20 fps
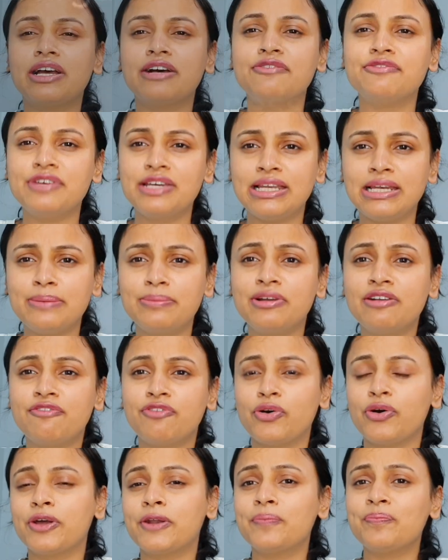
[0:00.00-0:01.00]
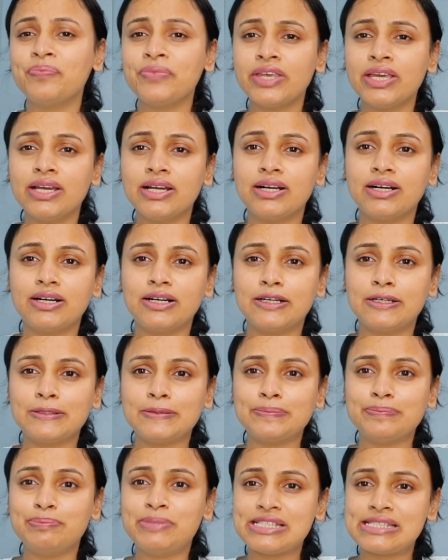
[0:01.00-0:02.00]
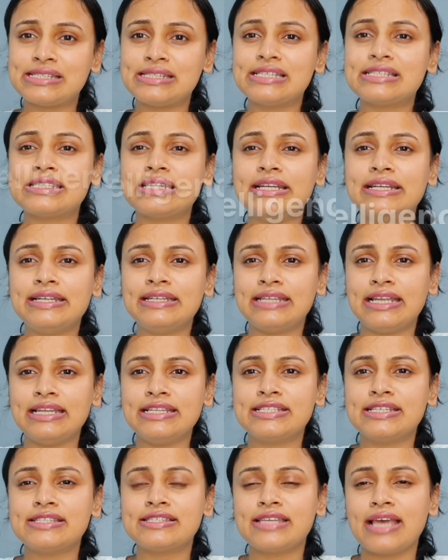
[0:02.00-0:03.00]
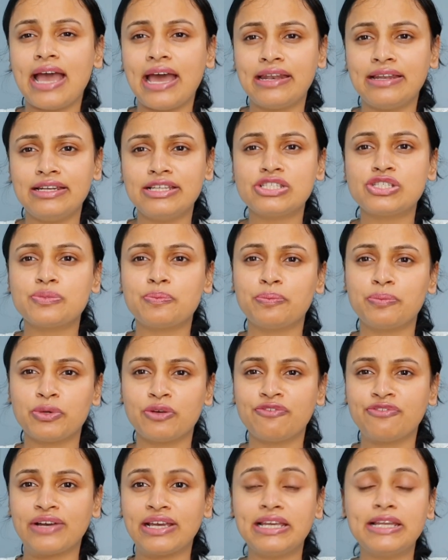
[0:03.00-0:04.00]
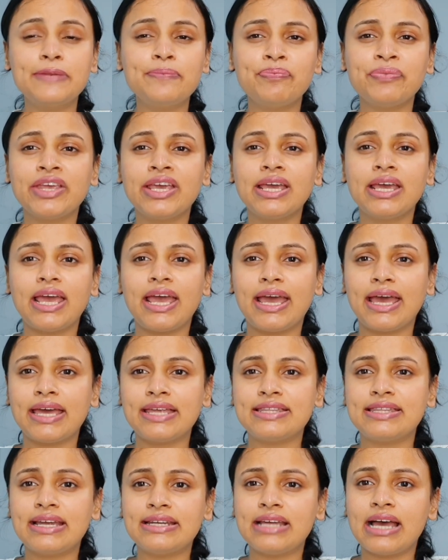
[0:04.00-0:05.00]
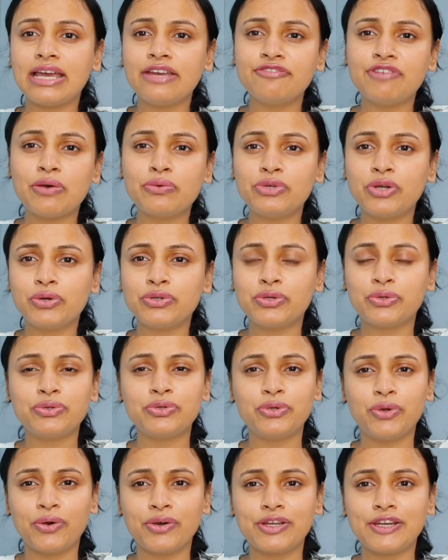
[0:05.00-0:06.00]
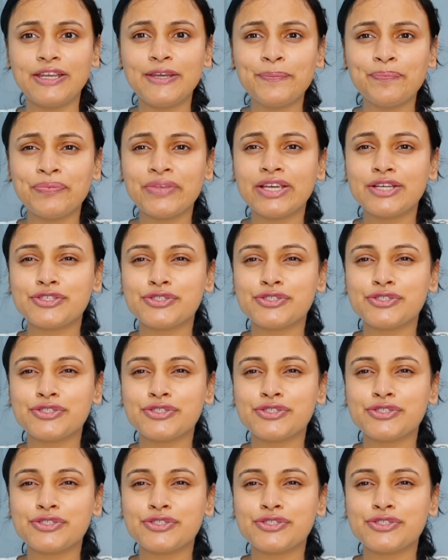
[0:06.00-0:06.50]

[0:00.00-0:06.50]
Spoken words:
available for business intelligence analyst profile, and that I found out on Naukri.